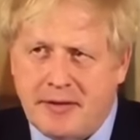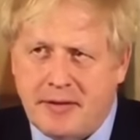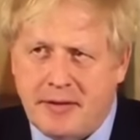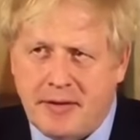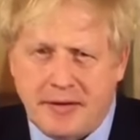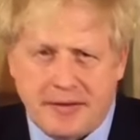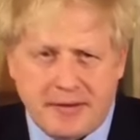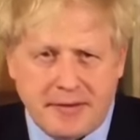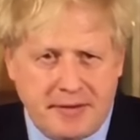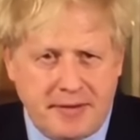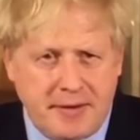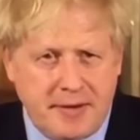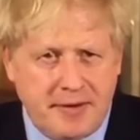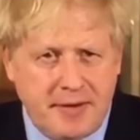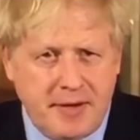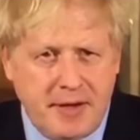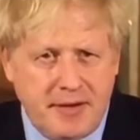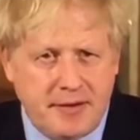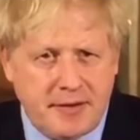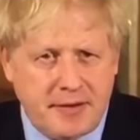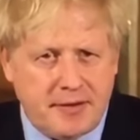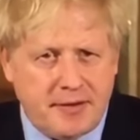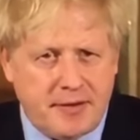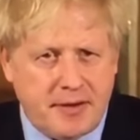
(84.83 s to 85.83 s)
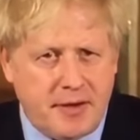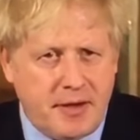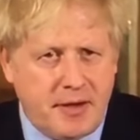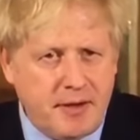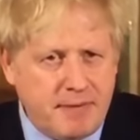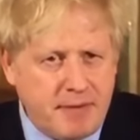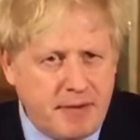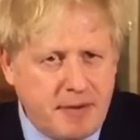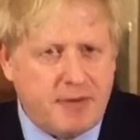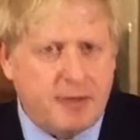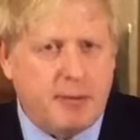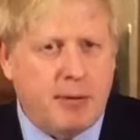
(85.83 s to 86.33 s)
this disease, it's an
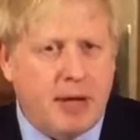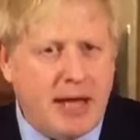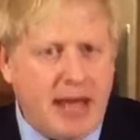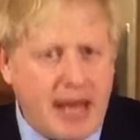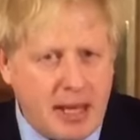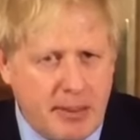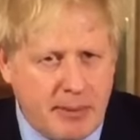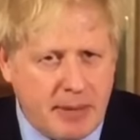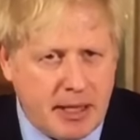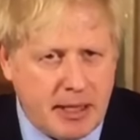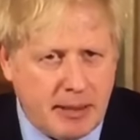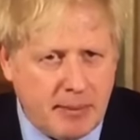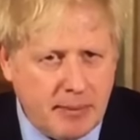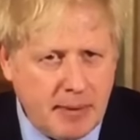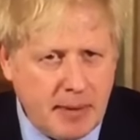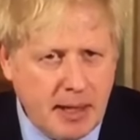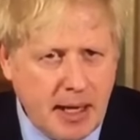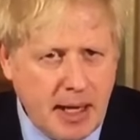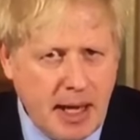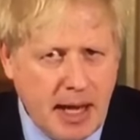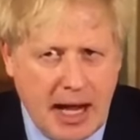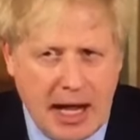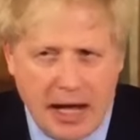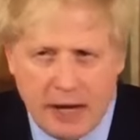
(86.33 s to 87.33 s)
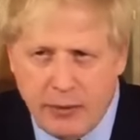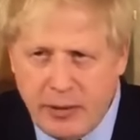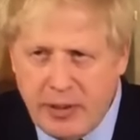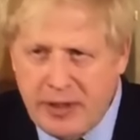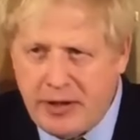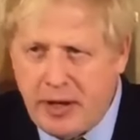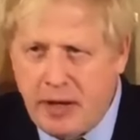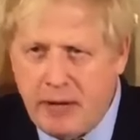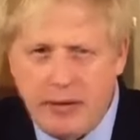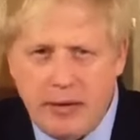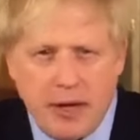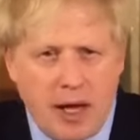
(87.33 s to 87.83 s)
invisible enemy, and
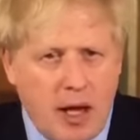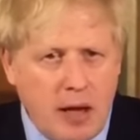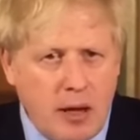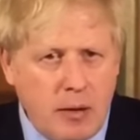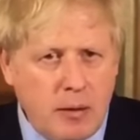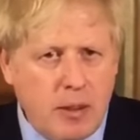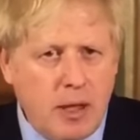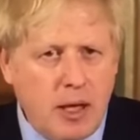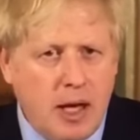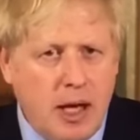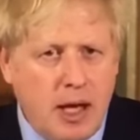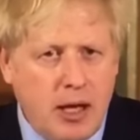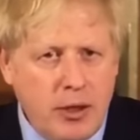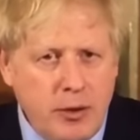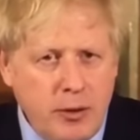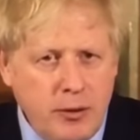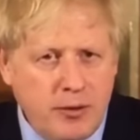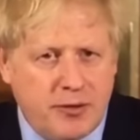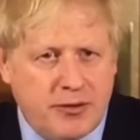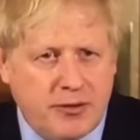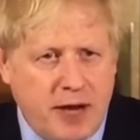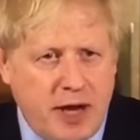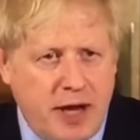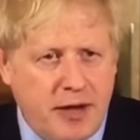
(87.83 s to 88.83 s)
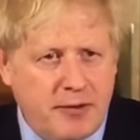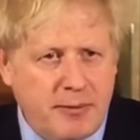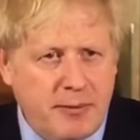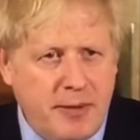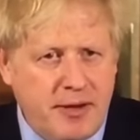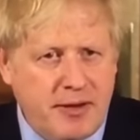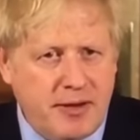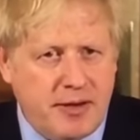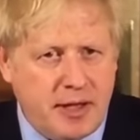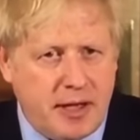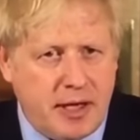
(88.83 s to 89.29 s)
we don't know who's transmitting